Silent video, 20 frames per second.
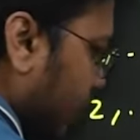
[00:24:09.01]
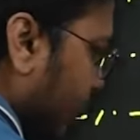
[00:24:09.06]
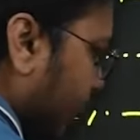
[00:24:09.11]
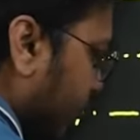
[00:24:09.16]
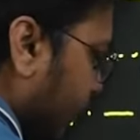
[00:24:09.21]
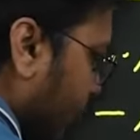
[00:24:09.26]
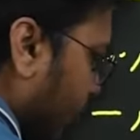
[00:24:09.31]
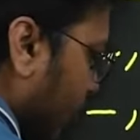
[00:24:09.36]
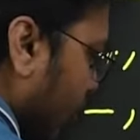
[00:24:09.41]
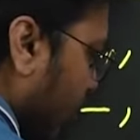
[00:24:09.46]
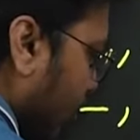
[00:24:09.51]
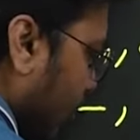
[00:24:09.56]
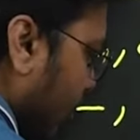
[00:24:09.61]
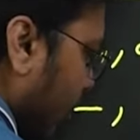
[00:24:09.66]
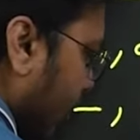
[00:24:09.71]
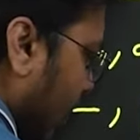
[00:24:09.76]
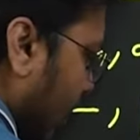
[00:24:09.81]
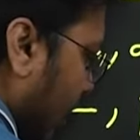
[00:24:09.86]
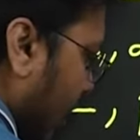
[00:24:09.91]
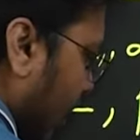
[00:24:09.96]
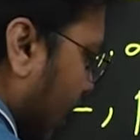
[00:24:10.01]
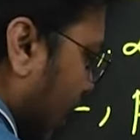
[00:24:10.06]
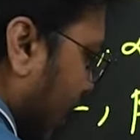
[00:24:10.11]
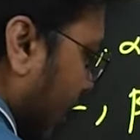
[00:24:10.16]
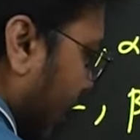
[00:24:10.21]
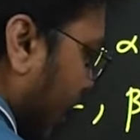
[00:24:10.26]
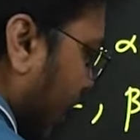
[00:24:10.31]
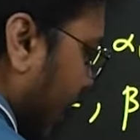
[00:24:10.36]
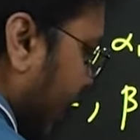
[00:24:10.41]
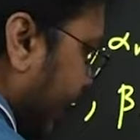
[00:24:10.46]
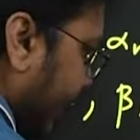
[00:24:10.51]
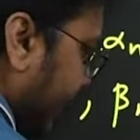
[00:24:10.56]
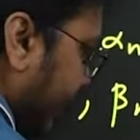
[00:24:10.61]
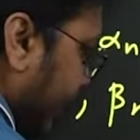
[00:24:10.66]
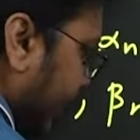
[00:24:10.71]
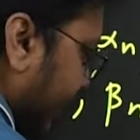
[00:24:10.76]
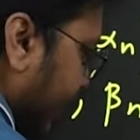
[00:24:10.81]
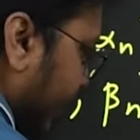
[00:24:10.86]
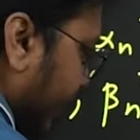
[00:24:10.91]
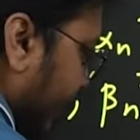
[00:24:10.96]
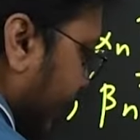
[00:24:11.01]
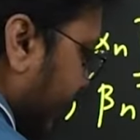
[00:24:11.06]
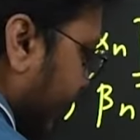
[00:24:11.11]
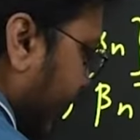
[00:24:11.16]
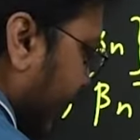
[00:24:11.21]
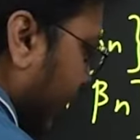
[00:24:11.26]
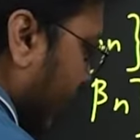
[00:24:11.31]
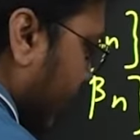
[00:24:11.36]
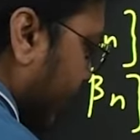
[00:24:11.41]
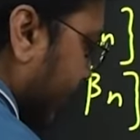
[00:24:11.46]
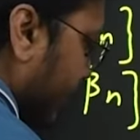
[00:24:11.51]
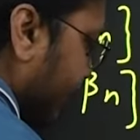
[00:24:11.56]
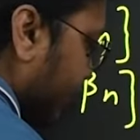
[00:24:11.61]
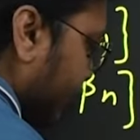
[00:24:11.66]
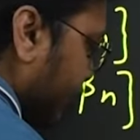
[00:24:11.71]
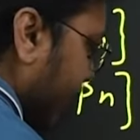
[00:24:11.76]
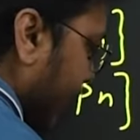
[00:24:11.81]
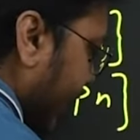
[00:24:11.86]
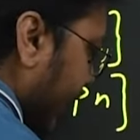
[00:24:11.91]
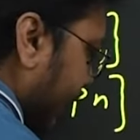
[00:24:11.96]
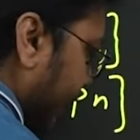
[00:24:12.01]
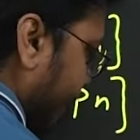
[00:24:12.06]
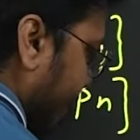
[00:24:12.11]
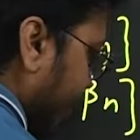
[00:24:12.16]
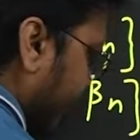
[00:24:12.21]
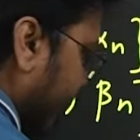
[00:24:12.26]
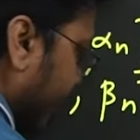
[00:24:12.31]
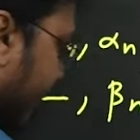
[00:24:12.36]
for all Ri belonging to F.